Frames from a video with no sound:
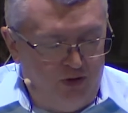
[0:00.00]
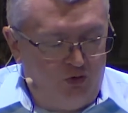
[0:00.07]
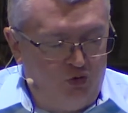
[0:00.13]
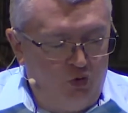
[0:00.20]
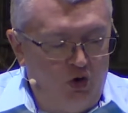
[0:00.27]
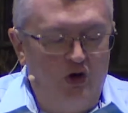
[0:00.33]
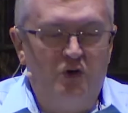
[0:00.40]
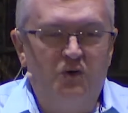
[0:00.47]

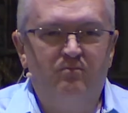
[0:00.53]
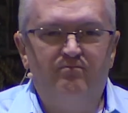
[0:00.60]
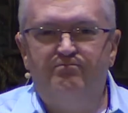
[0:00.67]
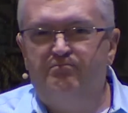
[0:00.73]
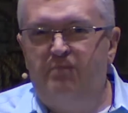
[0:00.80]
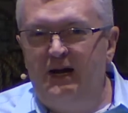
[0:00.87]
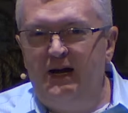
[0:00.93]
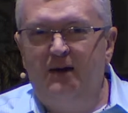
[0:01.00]

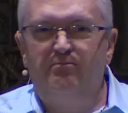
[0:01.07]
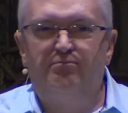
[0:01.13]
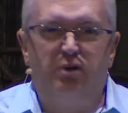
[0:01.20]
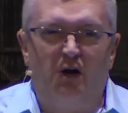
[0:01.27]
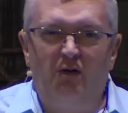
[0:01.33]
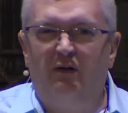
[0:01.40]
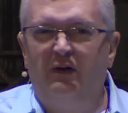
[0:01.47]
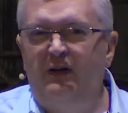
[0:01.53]
grown, big,
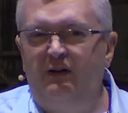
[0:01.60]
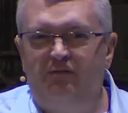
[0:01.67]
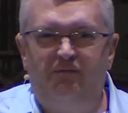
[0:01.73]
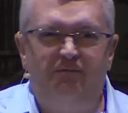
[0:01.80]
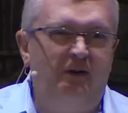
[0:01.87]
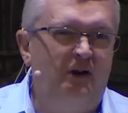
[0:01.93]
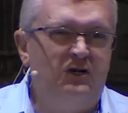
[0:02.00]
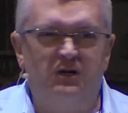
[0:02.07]
burly
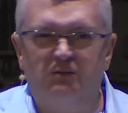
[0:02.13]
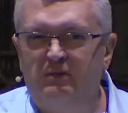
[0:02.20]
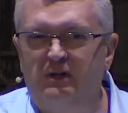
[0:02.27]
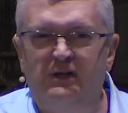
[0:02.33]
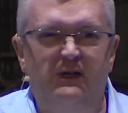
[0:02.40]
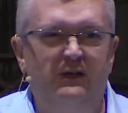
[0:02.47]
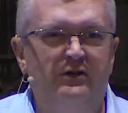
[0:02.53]
fishermen,